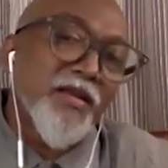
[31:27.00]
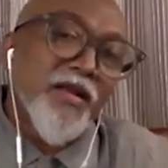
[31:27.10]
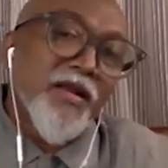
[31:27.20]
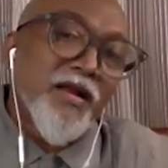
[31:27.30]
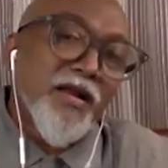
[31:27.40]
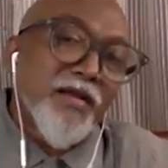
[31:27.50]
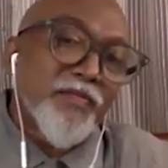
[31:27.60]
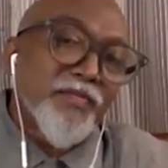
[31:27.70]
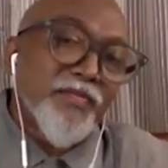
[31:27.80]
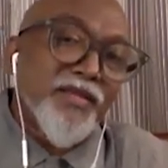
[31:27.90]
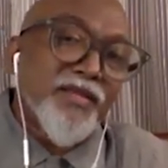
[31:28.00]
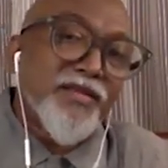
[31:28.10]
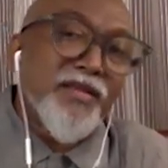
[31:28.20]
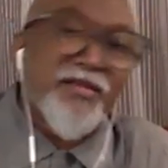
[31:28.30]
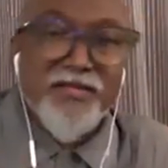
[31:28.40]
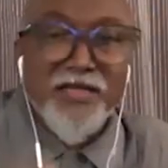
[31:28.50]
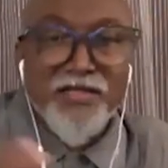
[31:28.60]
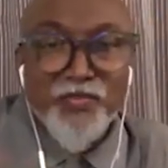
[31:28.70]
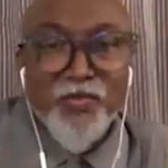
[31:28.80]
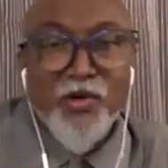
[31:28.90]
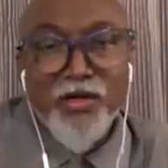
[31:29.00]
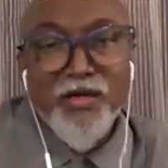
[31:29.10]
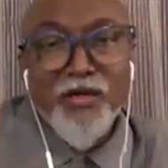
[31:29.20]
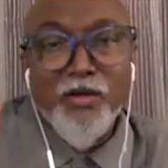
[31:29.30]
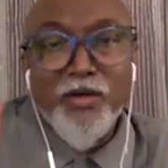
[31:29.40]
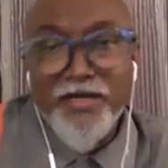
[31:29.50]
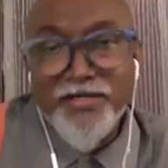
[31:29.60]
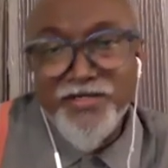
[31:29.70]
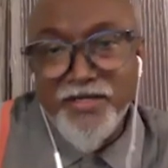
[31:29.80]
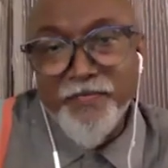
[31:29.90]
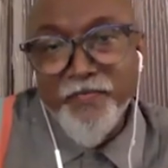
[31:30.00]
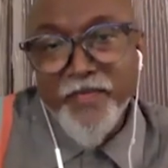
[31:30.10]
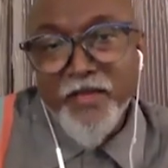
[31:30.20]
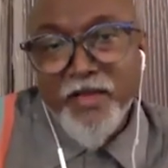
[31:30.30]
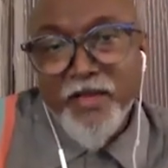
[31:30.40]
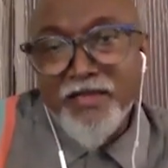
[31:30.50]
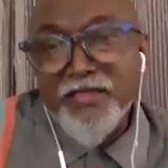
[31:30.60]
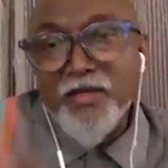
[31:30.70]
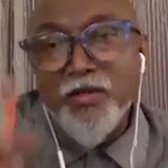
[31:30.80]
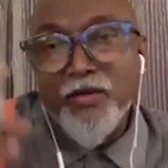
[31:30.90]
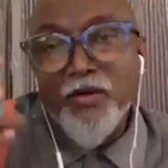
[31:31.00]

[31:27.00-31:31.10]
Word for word: um, mm. in this uh, small location and that mm.